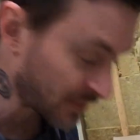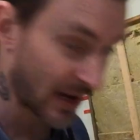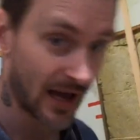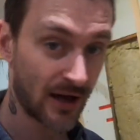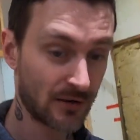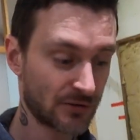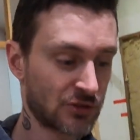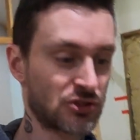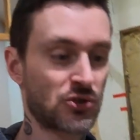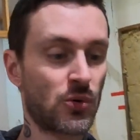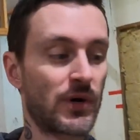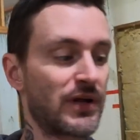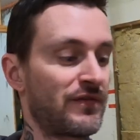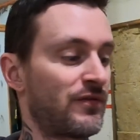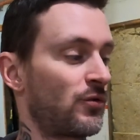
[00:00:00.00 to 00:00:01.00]
pounds,
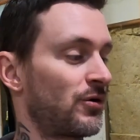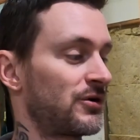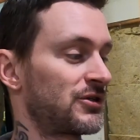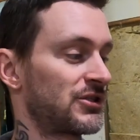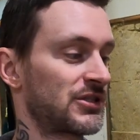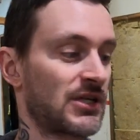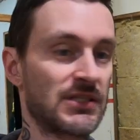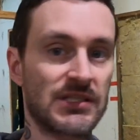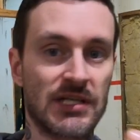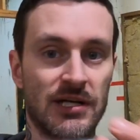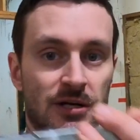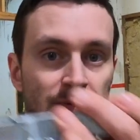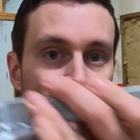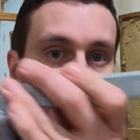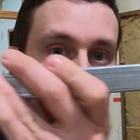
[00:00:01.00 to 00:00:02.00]
24 inches on
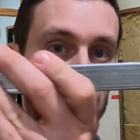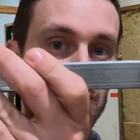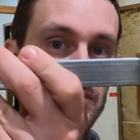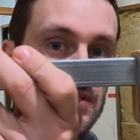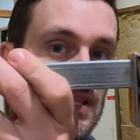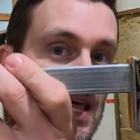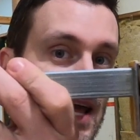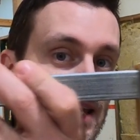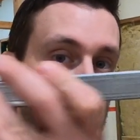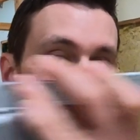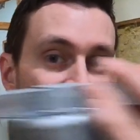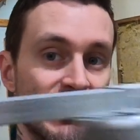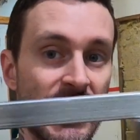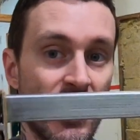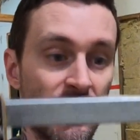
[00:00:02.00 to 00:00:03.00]
center as you slide
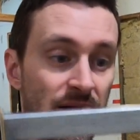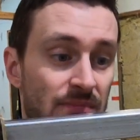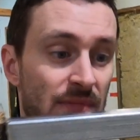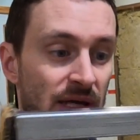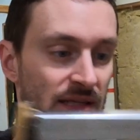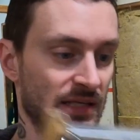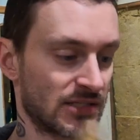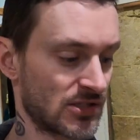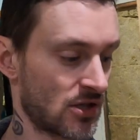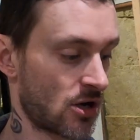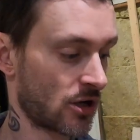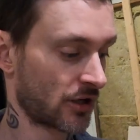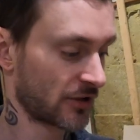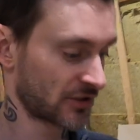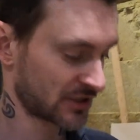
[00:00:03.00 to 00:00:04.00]
these out and make this
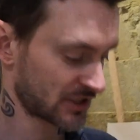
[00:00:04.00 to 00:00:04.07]
longer.